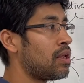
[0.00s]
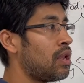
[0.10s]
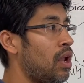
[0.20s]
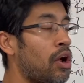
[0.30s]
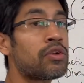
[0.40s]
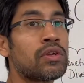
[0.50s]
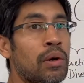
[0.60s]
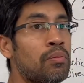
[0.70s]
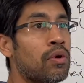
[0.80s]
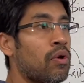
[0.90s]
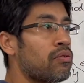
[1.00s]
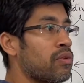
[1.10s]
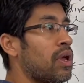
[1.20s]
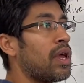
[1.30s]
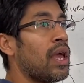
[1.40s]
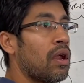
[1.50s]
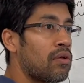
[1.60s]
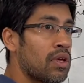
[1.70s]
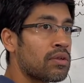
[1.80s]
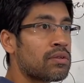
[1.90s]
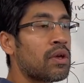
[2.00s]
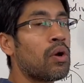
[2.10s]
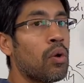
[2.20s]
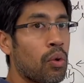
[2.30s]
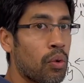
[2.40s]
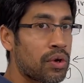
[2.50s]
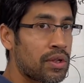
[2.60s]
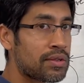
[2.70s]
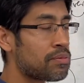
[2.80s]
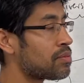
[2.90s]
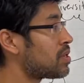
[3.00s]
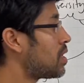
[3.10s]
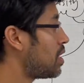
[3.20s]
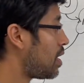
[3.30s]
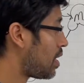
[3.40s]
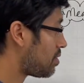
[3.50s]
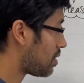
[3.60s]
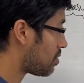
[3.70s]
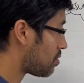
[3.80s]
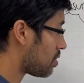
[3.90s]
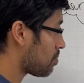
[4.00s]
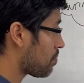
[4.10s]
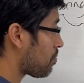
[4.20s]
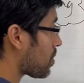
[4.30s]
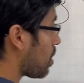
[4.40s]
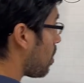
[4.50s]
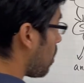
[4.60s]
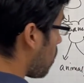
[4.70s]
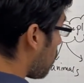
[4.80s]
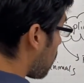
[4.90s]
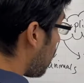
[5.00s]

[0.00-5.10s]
large number of areas, organisms, etc. Okay,